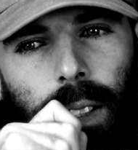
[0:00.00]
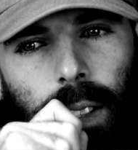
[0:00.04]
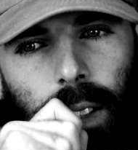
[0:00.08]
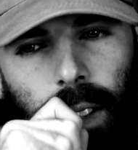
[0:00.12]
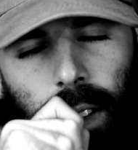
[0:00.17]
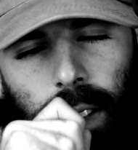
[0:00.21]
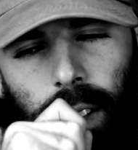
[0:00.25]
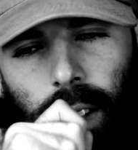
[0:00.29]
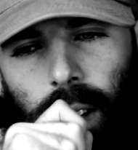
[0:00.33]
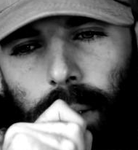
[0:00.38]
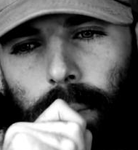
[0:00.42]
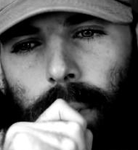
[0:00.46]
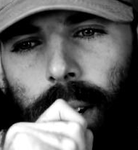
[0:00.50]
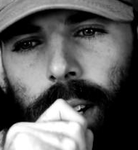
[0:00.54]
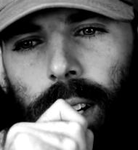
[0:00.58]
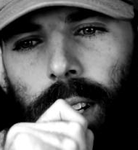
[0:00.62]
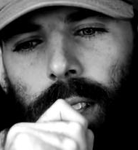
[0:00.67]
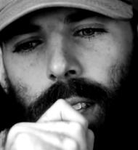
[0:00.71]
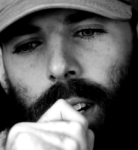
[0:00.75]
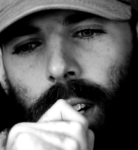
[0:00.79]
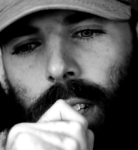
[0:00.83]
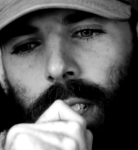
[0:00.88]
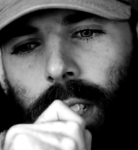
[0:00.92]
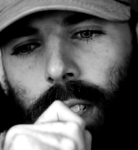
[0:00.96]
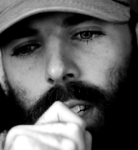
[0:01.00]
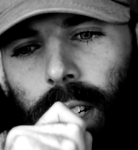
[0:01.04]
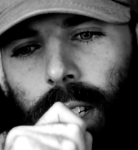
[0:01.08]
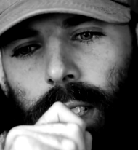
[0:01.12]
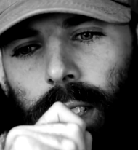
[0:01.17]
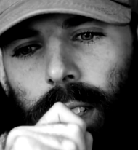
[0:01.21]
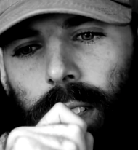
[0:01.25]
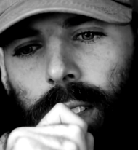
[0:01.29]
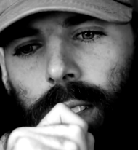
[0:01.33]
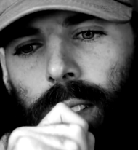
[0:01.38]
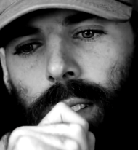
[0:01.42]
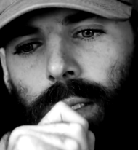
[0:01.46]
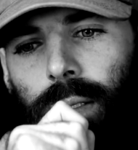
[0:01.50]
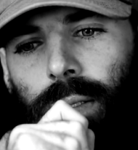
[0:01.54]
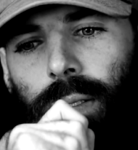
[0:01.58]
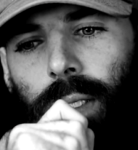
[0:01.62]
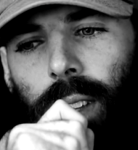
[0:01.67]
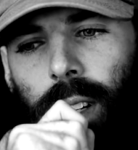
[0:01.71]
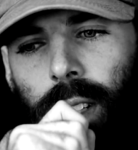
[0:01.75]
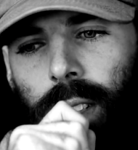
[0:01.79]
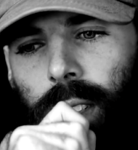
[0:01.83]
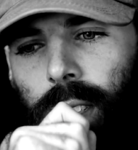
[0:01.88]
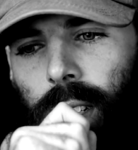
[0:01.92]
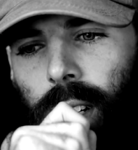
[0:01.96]
start making that checklist of
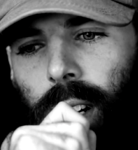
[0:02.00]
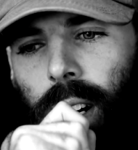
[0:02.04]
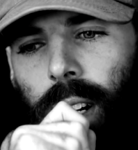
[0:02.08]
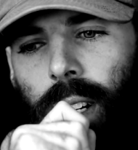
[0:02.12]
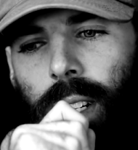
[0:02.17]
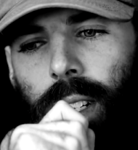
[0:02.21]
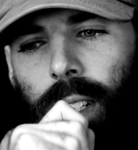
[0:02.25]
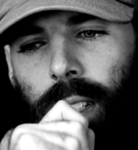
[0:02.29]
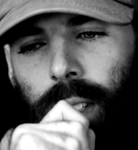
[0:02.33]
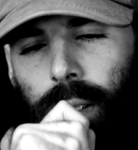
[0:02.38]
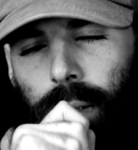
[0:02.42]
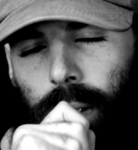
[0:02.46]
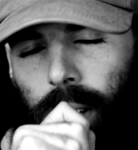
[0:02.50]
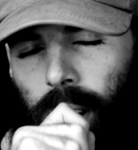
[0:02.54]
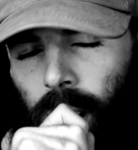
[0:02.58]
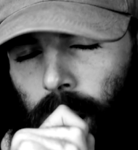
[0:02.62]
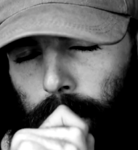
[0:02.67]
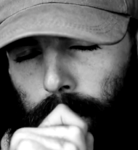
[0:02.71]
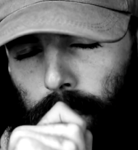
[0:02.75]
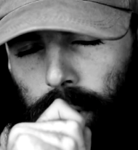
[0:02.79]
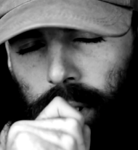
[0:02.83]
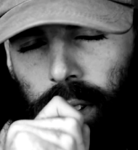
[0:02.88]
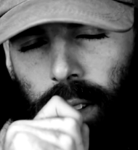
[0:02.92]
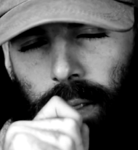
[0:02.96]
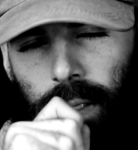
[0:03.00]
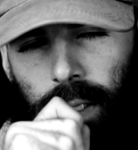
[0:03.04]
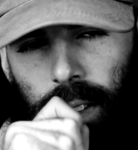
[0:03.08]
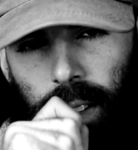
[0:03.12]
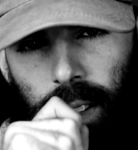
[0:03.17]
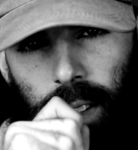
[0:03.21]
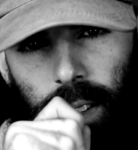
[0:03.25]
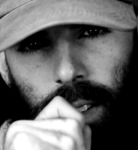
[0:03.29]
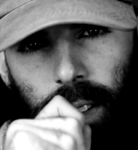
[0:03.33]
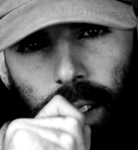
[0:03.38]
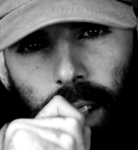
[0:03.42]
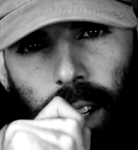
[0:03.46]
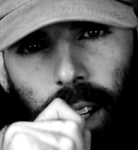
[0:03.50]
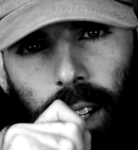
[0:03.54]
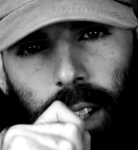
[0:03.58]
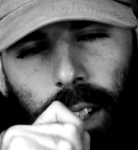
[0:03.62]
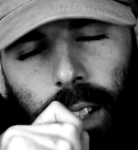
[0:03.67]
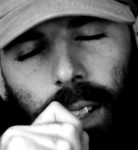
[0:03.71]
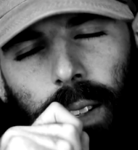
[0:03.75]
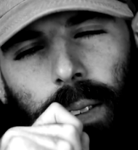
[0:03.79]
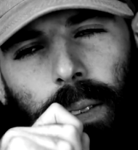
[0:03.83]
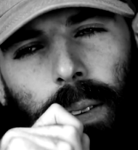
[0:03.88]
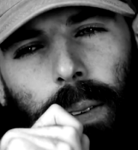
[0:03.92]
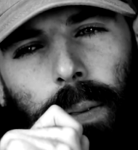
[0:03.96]
things that I need to accomplish every single
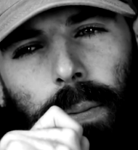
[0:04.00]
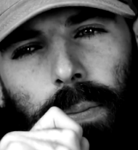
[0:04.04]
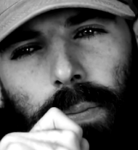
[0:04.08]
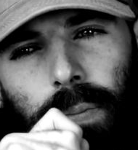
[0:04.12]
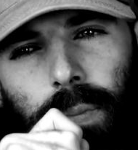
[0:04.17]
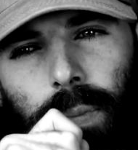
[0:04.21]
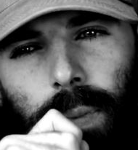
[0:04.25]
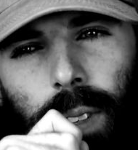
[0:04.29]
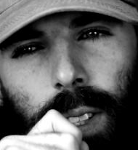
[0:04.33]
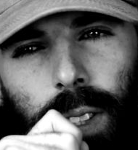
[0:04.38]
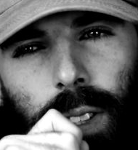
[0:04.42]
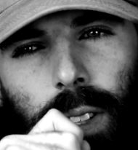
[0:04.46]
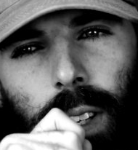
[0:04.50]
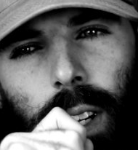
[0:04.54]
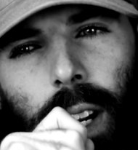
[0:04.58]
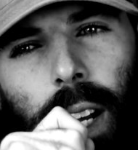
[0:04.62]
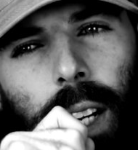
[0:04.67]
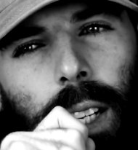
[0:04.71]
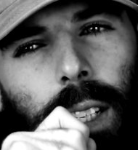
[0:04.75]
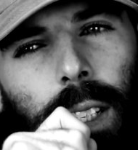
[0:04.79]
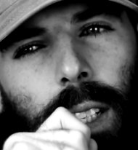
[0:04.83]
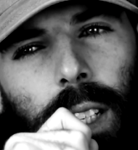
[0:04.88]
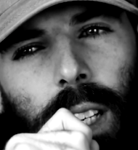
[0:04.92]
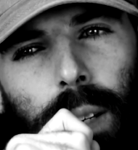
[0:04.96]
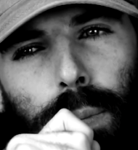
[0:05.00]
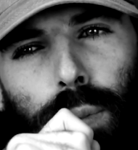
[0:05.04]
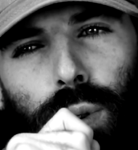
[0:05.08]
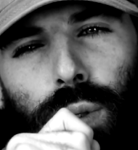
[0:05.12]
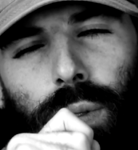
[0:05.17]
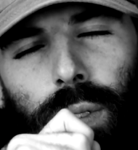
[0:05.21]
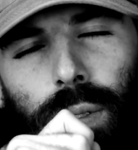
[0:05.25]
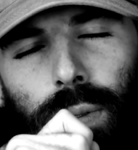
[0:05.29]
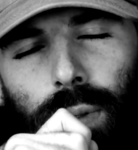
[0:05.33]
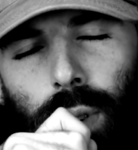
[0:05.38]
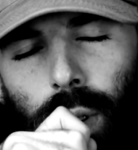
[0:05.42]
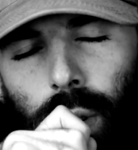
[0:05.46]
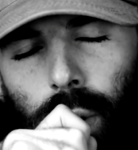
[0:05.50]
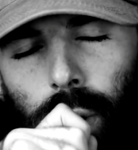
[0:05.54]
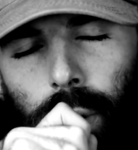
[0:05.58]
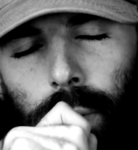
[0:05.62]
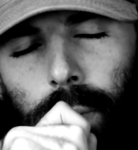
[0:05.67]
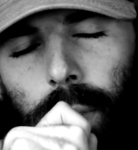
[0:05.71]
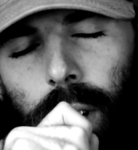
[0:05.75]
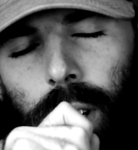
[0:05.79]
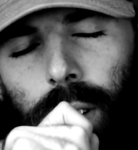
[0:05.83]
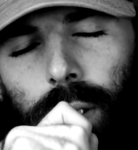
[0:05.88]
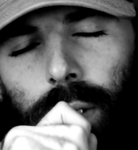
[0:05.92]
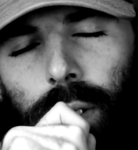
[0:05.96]
day, so that I can keep moving forward
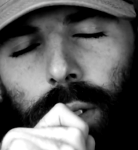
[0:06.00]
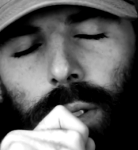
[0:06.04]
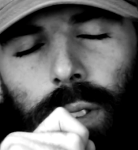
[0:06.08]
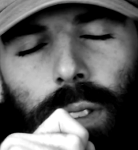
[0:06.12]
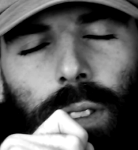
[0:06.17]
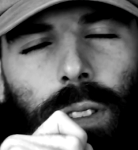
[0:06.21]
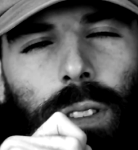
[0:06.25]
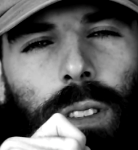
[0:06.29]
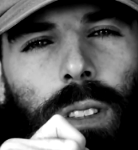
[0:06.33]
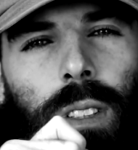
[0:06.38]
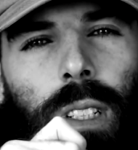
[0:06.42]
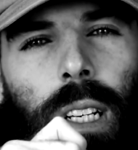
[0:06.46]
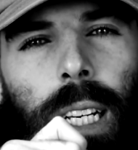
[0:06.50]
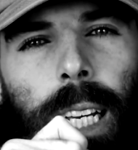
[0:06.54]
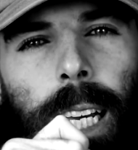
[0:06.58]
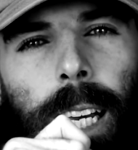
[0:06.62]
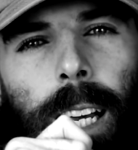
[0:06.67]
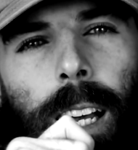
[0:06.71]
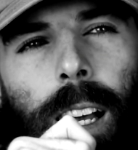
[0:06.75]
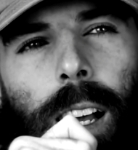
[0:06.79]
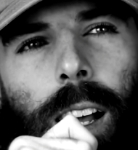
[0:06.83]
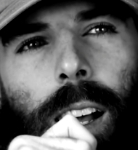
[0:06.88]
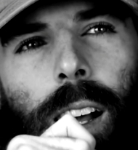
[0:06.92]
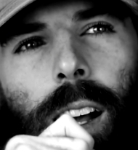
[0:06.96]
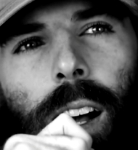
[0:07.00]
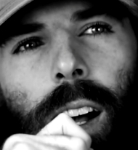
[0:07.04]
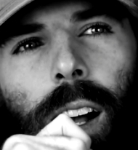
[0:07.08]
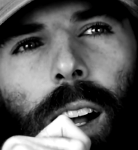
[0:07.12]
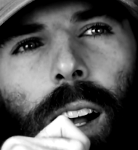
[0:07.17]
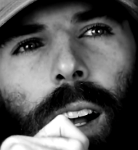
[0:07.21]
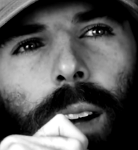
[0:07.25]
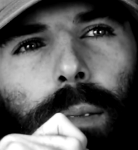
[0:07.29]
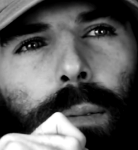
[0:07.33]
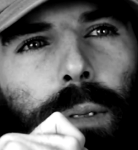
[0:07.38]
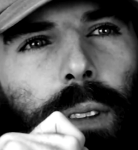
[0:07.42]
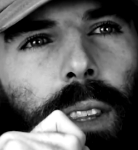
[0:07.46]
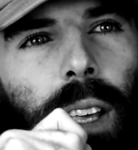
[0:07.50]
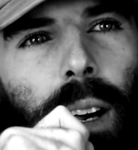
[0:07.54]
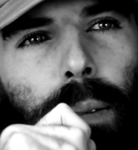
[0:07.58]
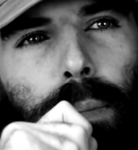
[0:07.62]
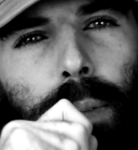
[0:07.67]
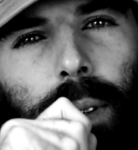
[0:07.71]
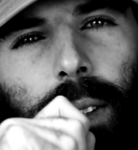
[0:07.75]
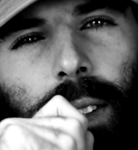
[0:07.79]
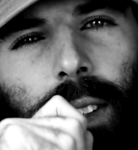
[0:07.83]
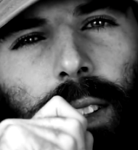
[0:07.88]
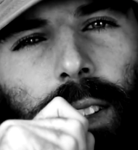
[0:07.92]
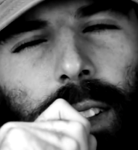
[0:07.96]
with my goals. With that
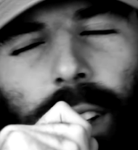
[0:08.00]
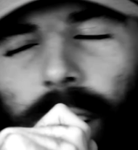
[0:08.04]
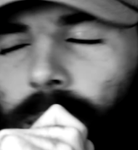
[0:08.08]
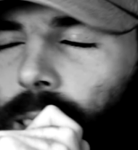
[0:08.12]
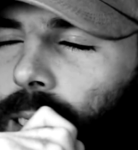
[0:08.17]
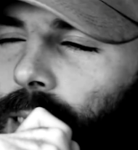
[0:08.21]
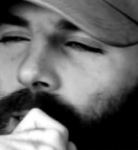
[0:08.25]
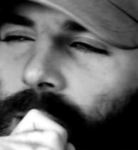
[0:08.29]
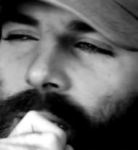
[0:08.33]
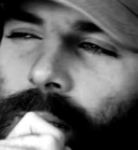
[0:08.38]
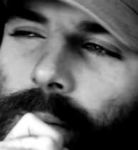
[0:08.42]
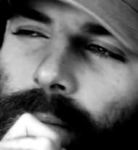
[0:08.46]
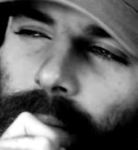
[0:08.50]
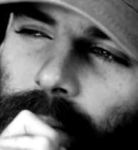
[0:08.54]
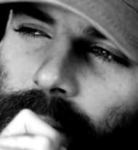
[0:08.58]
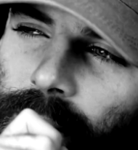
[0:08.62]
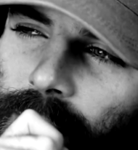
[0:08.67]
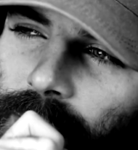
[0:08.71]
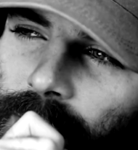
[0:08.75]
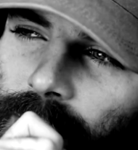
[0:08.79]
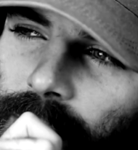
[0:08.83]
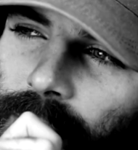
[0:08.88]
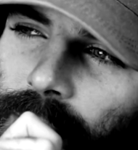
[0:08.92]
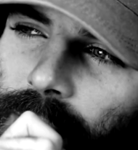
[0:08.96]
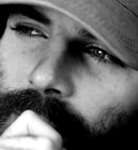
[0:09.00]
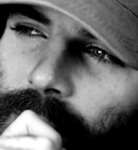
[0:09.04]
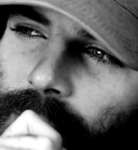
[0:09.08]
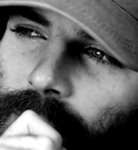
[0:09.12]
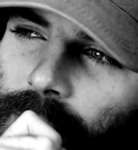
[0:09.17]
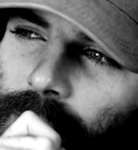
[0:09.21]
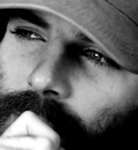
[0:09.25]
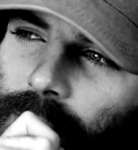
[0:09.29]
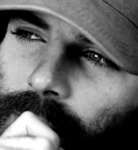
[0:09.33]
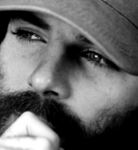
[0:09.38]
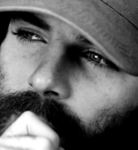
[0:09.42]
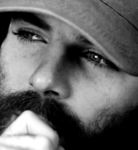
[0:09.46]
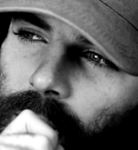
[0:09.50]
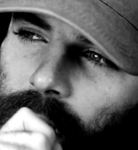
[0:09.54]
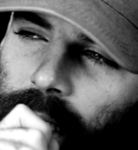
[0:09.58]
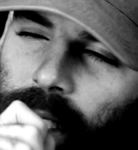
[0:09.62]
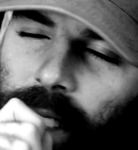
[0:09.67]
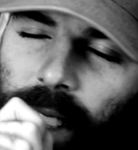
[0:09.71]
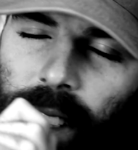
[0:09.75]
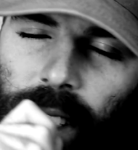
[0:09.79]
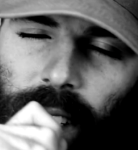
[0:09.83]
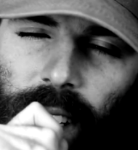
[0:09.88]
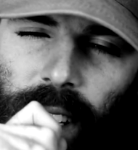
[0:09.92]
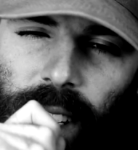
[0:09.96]
being said,
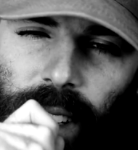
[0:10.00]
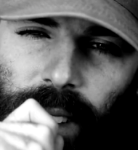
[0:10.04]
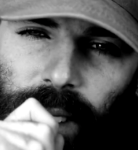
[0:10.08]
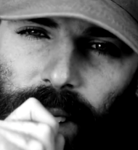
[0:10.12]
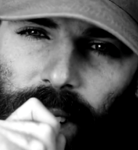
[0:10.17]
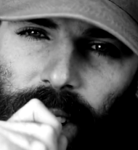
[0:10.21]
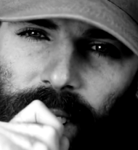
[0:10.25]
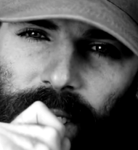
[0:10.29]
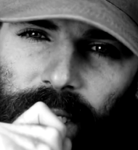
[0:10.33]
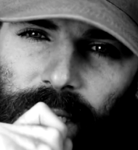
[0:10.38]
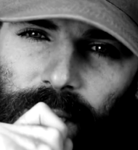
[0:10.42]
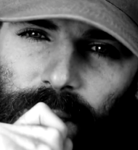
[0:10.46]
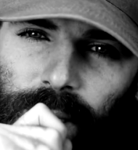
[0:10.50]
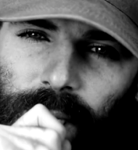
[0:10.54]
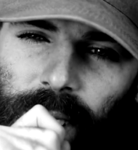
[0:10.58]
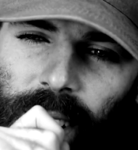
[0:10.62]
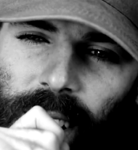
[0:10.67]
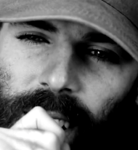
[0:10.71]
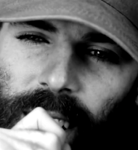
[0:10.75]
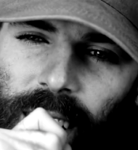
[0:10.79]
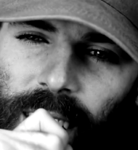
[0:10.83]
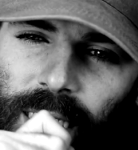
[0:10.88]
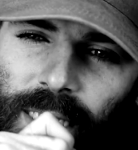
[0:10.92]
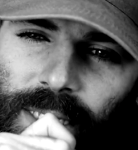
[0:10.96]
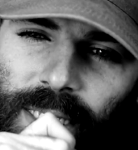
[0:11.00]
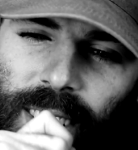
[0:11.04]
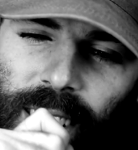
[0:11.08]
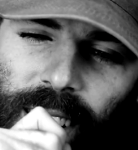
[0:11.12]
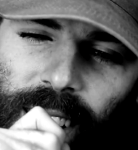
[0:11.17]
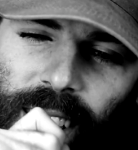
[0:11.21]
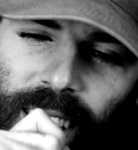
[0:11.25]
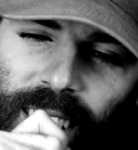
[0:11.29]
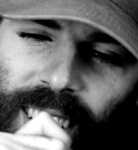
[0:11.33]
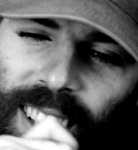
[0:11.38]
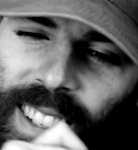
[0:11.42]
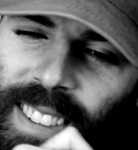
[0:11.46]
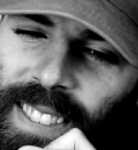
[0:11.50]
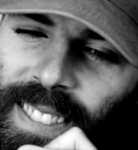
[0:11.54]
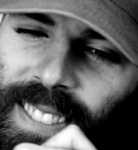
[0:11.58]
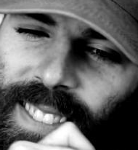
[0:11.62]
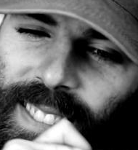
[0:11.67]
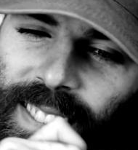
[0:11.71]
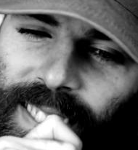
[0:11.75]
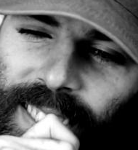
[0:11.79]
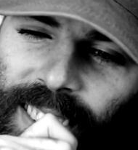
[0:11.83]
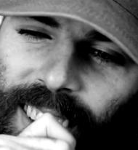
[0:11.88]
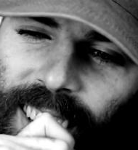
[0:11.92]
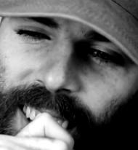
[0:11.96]
that's the rest of what I have today,
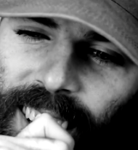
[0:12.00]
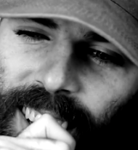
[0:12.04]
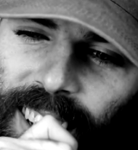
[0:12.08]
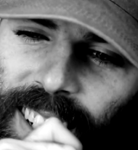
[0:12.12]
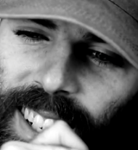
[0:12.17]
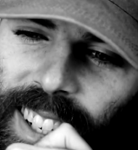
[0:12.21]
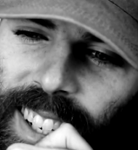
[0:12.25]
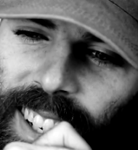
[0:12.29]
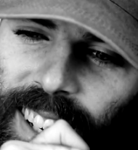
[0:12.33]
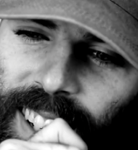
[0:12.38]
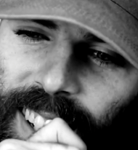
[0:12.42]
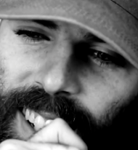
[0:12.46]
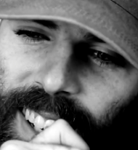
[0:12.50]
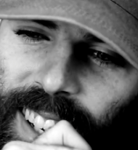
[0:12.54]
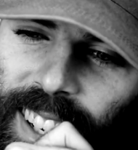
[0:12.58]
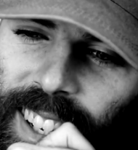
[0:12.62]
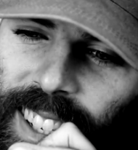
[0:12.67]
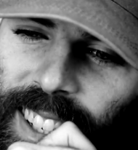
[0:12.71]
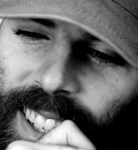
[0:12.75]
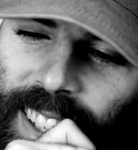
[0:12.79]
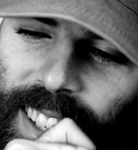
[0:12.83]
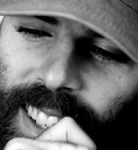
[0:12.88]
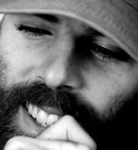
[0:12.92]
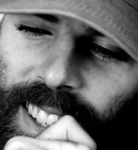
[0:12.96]
and I'll